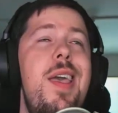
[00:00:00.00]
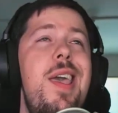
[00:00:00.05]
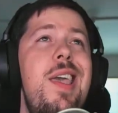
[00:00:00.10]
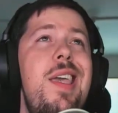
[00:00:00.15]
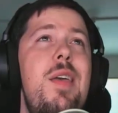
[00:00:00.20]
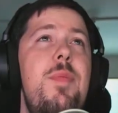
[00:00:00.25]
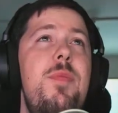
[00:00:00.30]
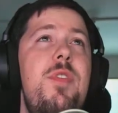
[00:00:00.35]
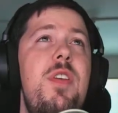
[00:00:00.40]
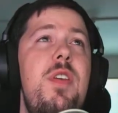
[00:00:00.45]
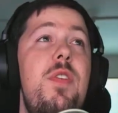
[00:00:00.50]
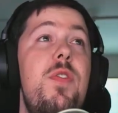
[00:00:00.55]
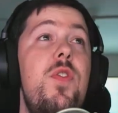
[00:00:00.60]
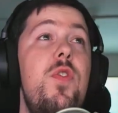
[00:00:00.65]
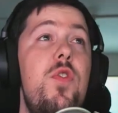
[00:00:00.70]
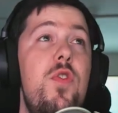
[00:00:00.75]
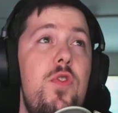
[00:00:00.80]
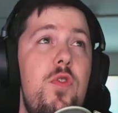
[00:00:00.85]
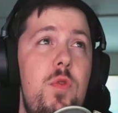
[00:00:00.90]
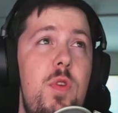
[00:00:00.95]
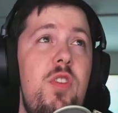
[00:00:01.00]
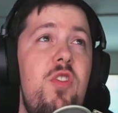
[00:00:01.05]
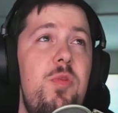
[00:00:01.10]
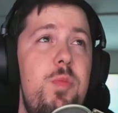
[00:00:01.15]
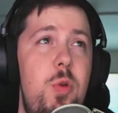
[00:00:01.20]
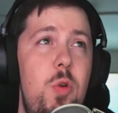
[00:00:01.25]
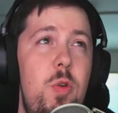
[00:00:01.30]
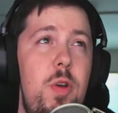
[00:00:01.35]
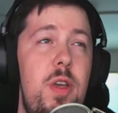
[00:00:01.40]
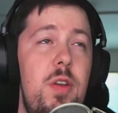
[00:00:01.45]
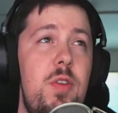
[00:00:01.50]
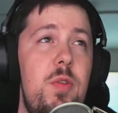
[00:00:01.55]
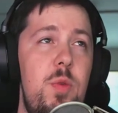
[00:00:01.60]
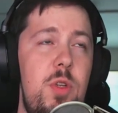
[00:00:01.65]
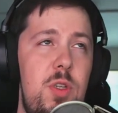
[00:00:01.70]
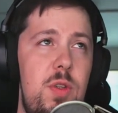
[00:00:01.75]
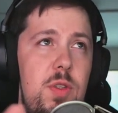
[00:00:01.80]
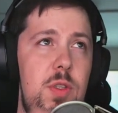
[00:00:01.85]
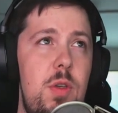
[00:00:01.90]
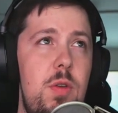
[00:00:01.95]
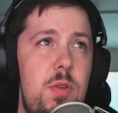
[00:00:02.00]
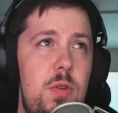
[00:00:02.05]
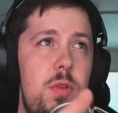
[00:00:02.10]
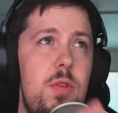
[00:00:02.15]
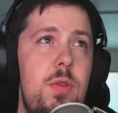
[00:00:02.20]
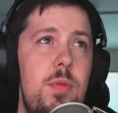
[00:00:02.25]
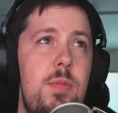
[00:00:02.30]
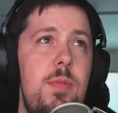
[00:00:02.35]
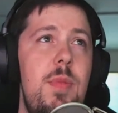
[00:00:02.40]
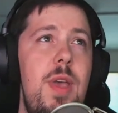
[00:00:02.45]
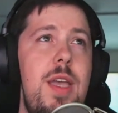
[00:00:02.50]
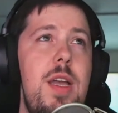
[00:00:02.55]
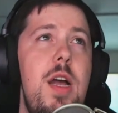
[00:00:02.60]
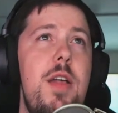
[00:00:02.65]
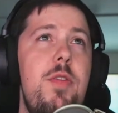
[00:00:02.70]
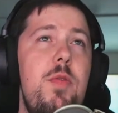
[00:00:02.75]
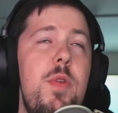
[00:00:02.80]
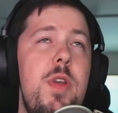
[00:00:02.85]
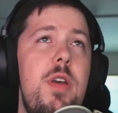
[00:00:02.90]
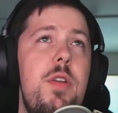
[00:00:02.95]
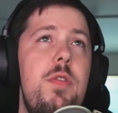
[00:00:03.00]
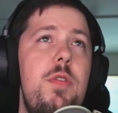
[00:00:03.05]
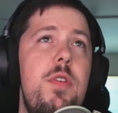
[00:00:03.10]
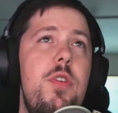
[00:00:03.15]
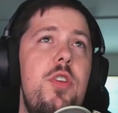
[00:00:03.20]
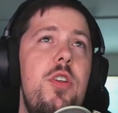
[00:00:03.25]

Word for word: AMD's Strix Point, which is those AI 300 mm-hmm.